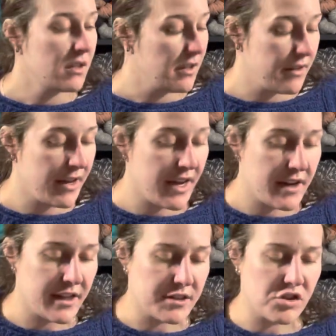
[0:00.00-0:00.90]
Then
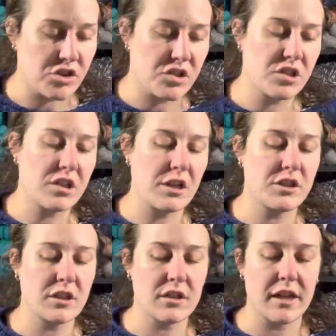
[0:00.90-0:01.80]
it's just such
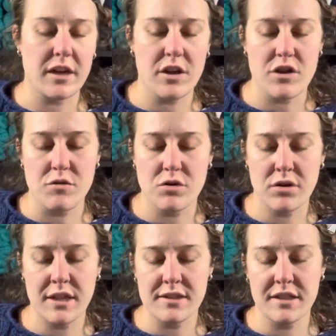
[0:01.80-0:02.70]
a, like, you turn
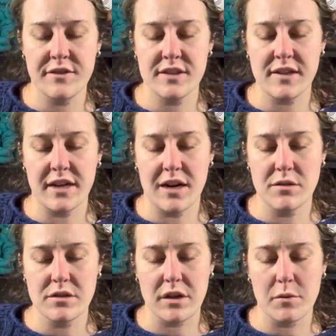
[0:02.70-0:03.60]
that sleeve inside
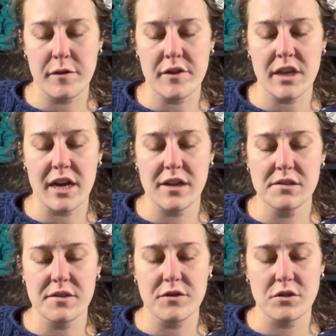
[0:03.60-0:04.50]
out to like weave in the
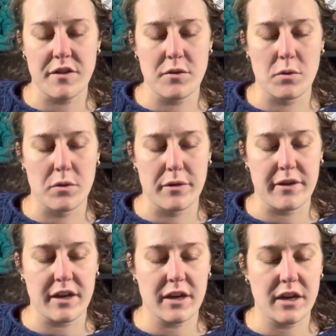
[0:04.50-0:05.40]
ends if you've done the whole
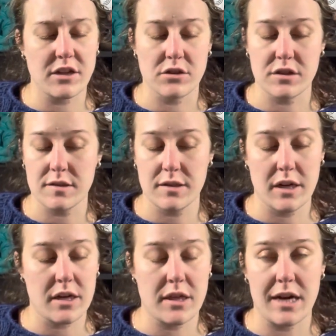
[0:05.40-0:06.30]
thing and you're just
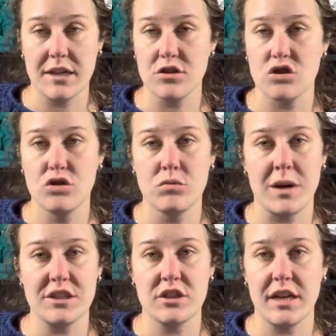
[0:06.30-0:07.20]
like, that is too
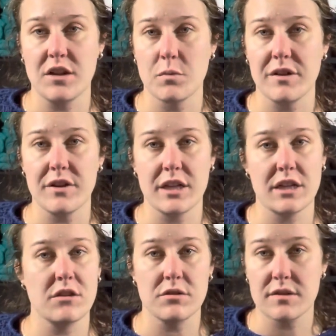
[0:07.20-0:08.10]
much end weaving,
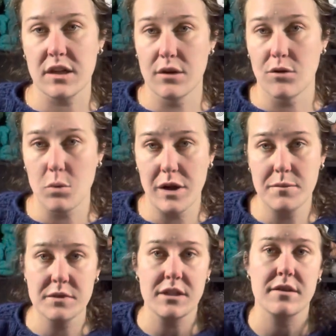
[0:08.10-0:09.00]
and you just get
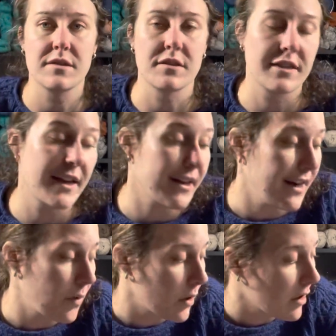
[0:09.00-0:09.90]
overwhelmed because it'll take an
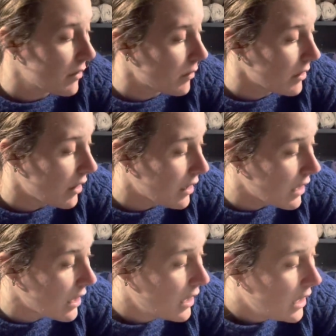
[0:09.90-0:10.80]
hour or
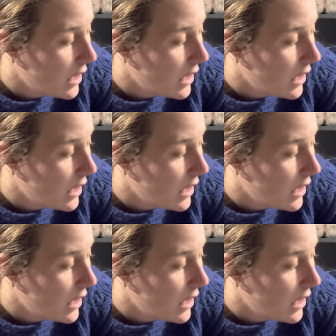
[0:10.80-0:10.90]
longer.